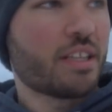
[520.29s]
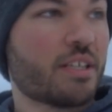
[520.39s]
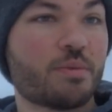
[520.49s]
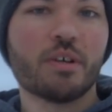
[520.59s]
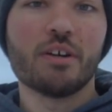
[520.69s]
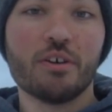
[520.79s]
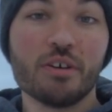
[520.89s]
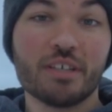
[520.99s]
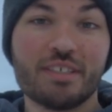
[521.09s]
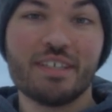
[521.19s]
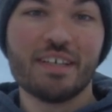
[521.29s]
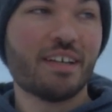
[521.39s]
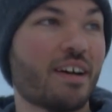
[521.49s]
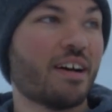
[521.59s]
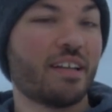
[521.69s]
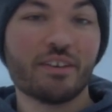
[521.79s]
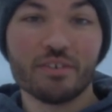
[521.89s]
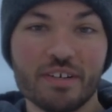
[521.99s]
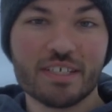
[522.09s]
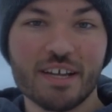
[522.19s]
get this one unhooked, uh, get a
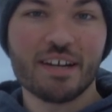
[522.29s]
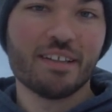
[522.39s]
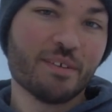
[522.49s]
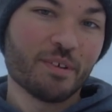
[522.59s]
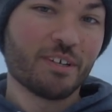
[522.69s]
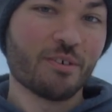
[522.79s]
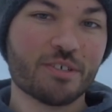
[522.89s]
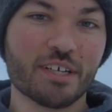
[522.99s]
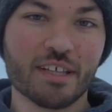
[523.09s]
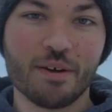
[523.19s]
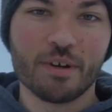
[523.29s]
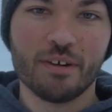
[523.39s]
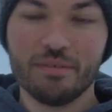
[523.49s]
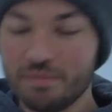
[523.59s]
release on it, and then we're gonna go check that one out.